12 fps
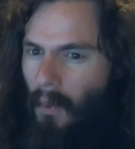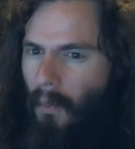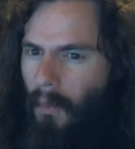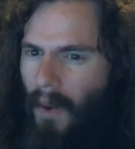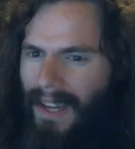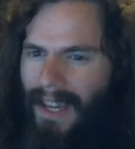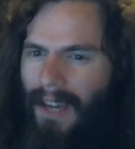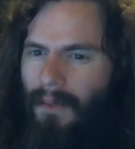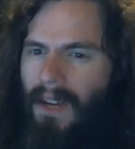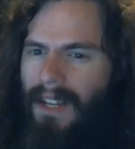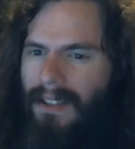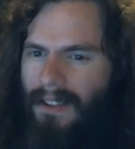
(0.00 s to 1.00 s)
what can
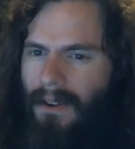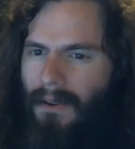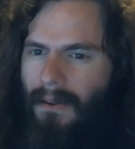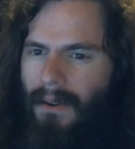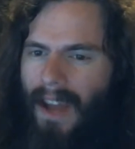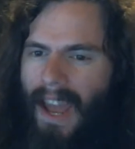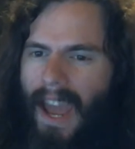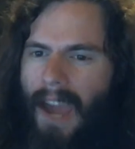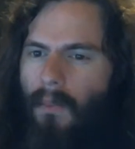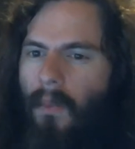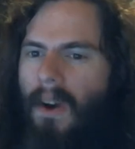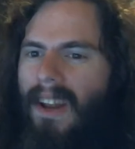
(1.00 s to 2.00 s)
we do
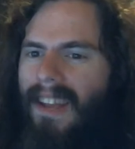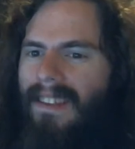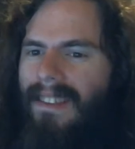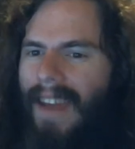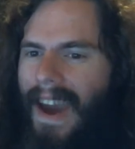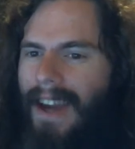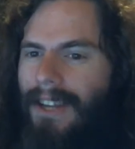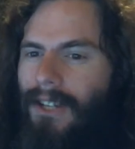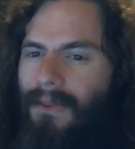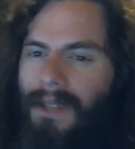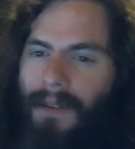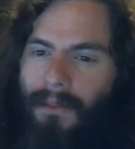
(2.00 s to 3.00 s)
and what is
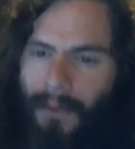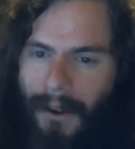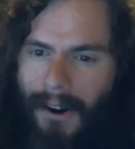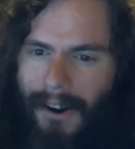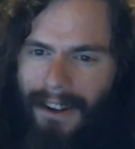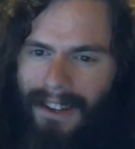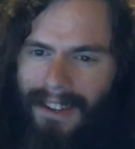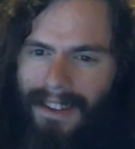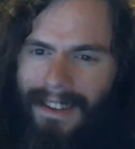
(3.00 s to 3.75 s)
actually wrong?